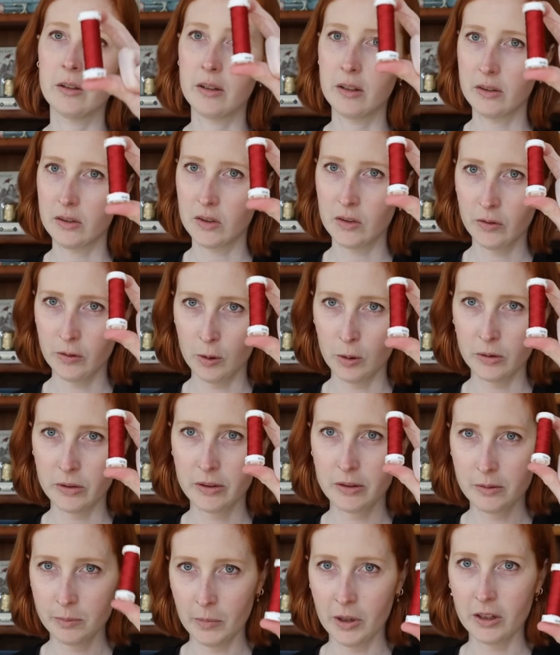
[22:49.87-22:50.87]
This, of
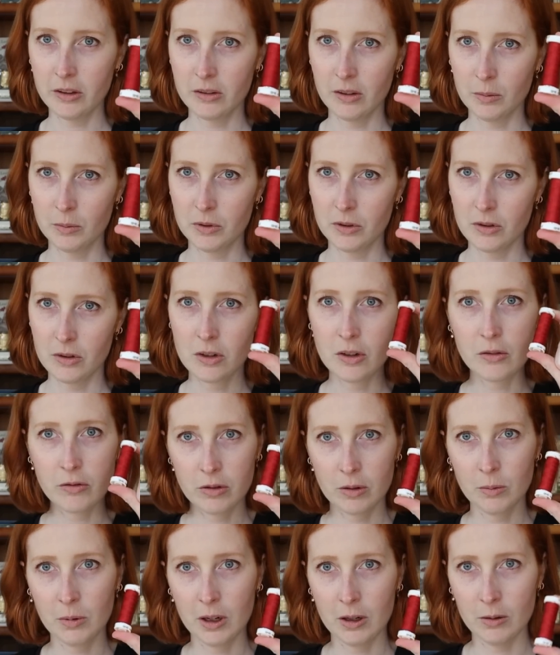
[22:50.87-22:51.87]
course, is my substitute
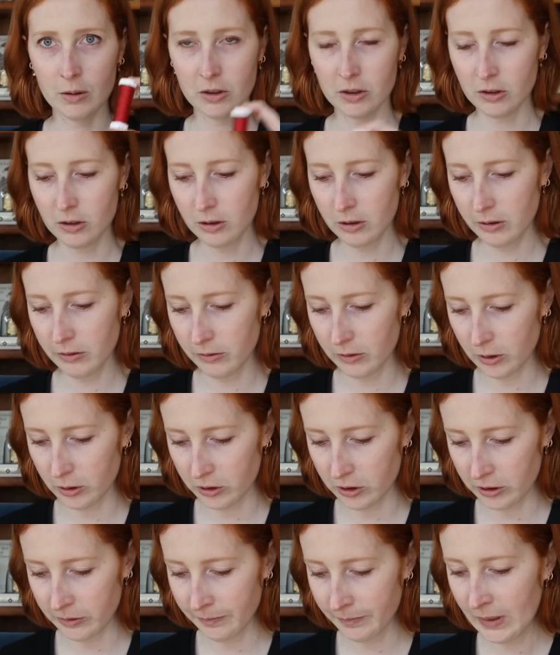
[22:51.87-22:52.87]
for my original
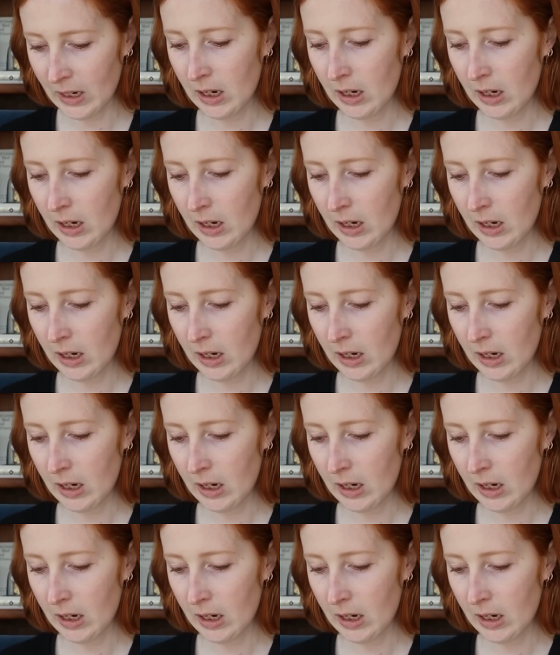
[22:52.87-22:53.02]
conversion.